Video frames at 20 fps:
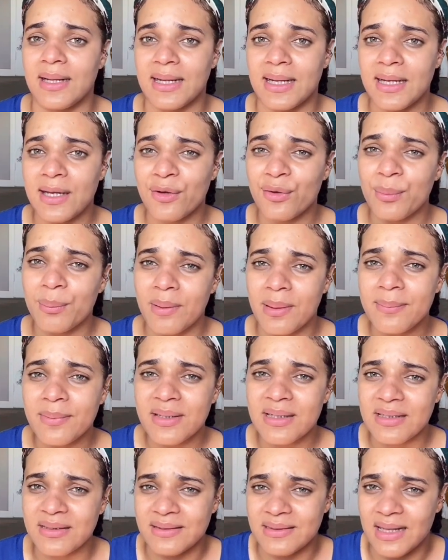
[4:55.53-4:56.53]
And I can
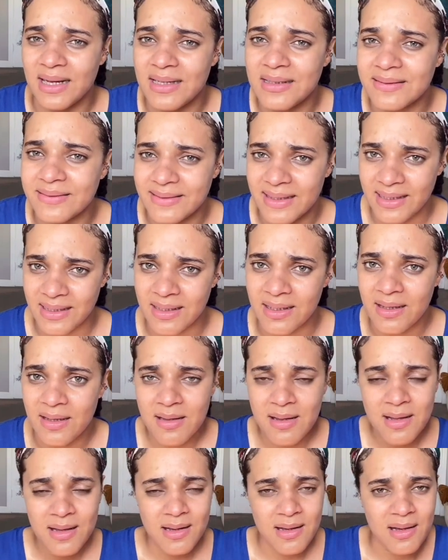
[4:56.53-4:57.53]
remember this guy saying,
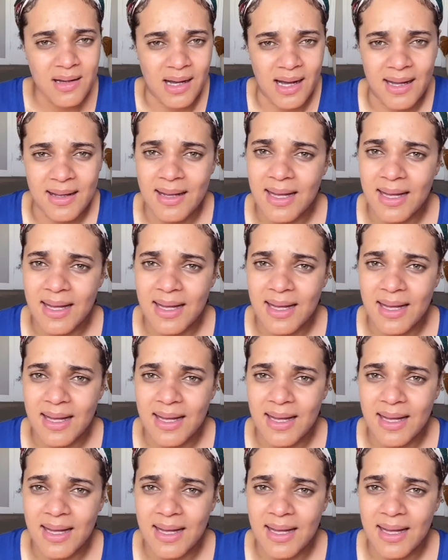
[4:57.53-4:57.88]
I